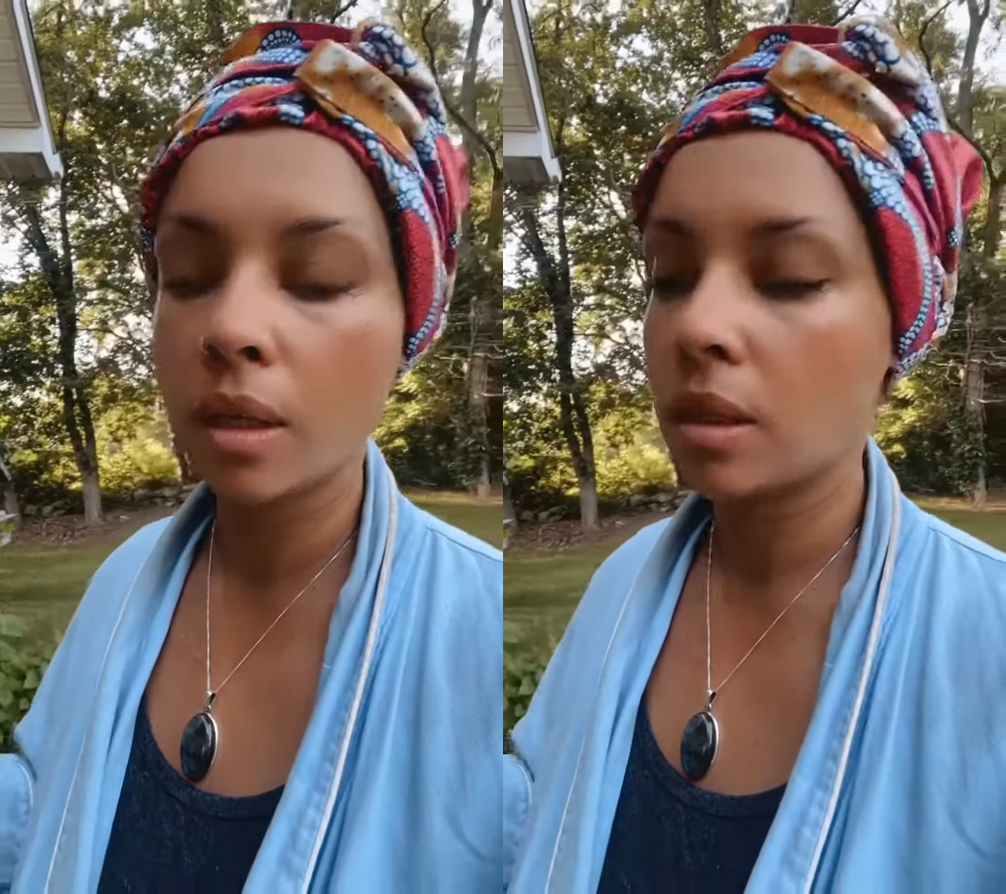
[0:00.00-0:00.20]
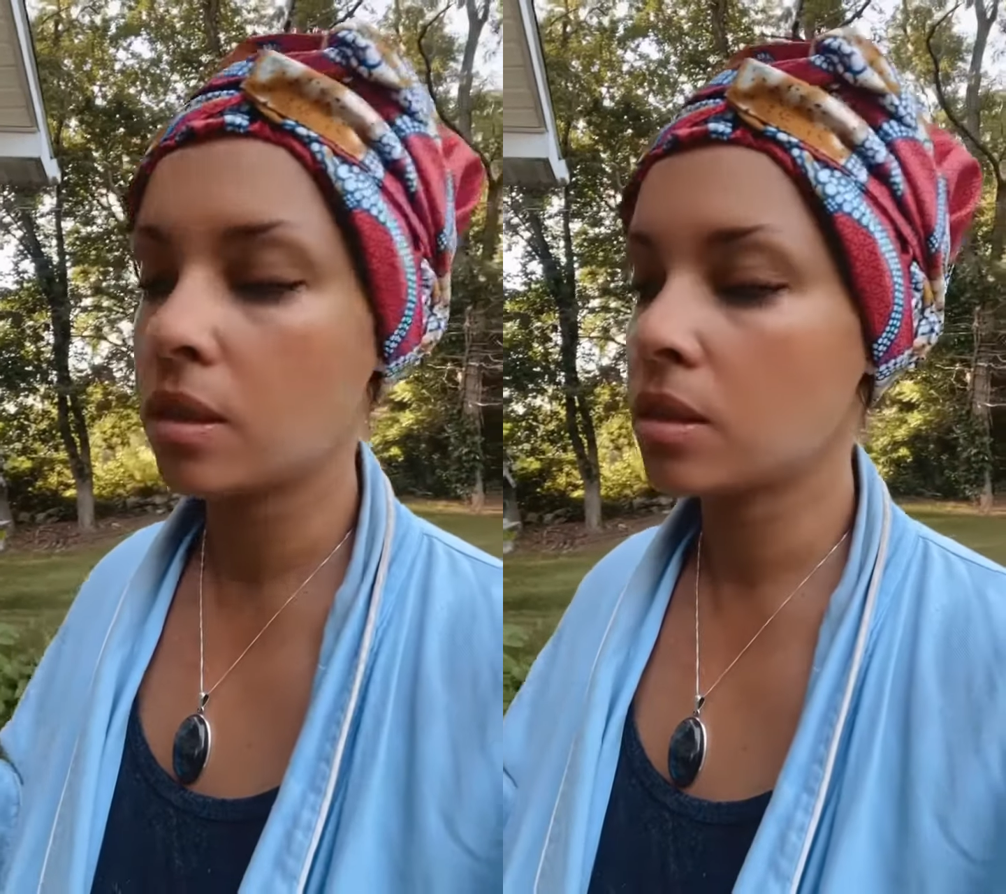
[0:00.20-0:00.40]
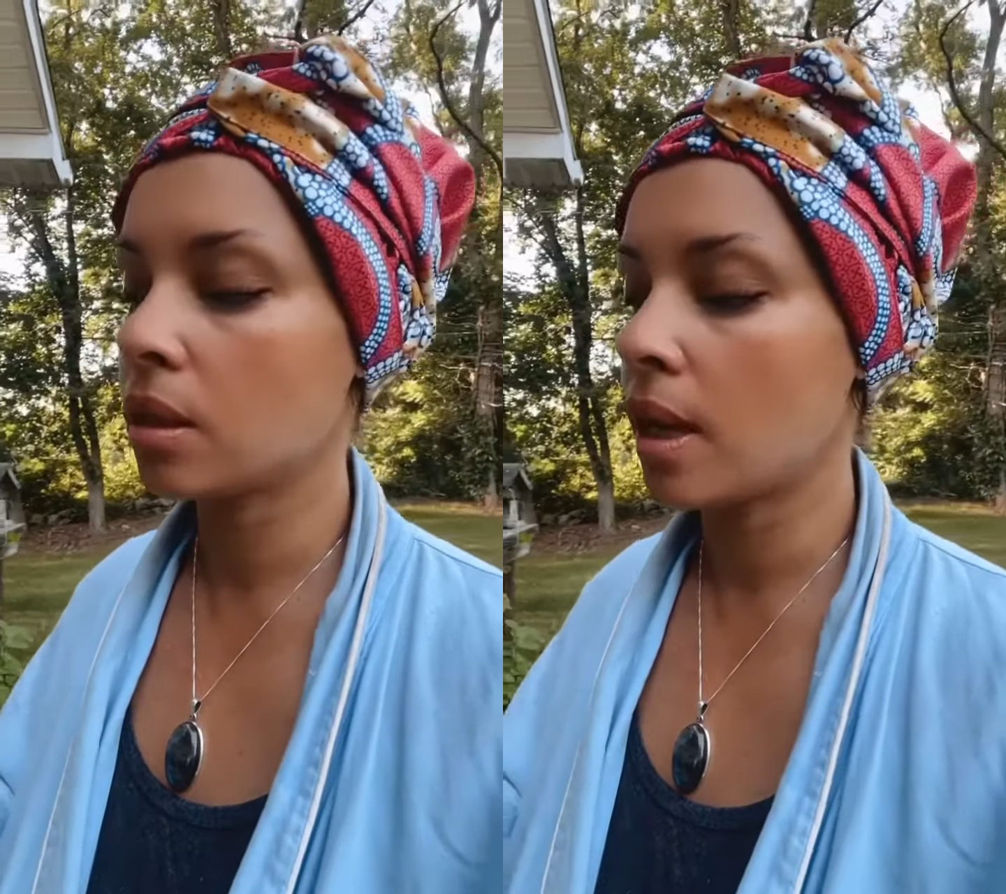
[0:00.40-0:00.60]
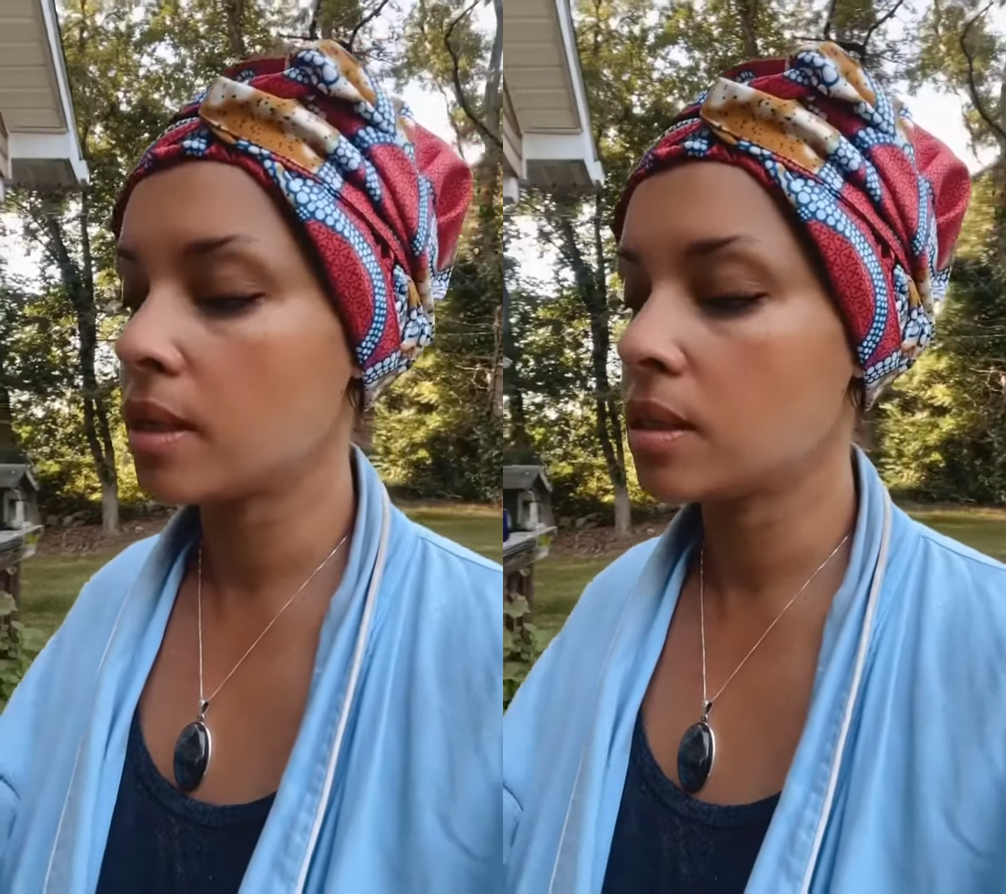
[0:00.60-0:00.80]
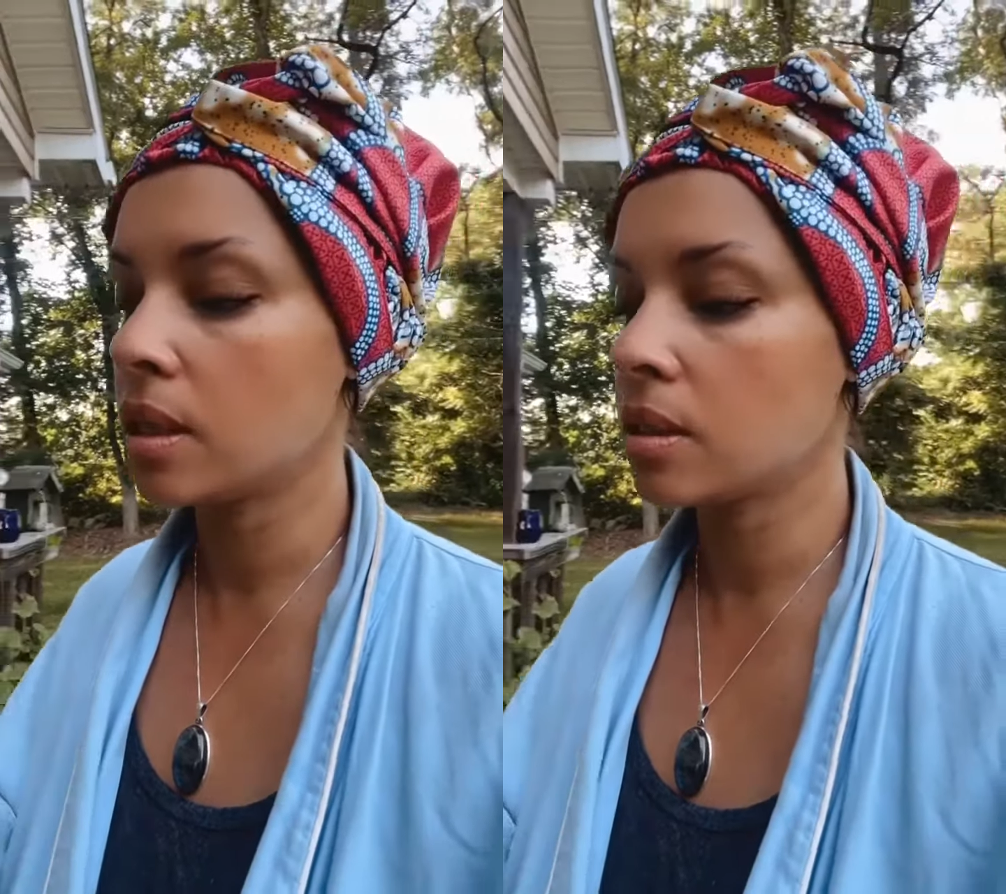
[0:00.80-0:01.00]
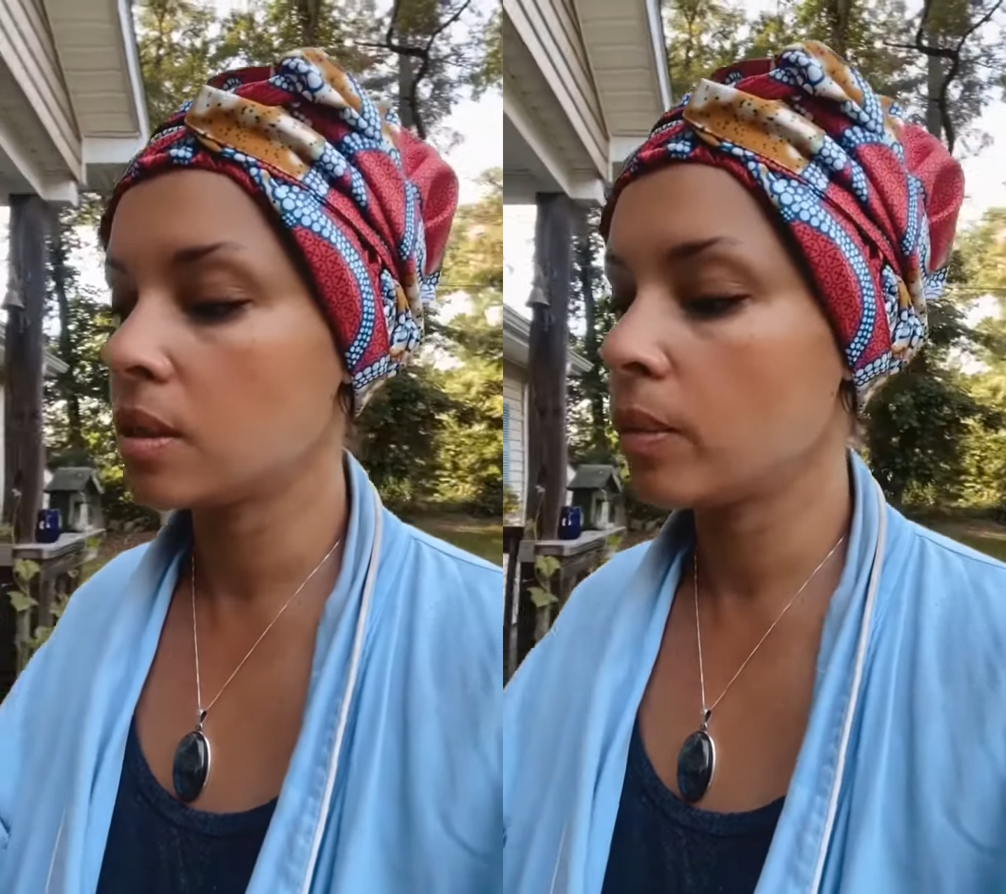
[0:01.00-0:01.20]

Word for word: It is July 6th,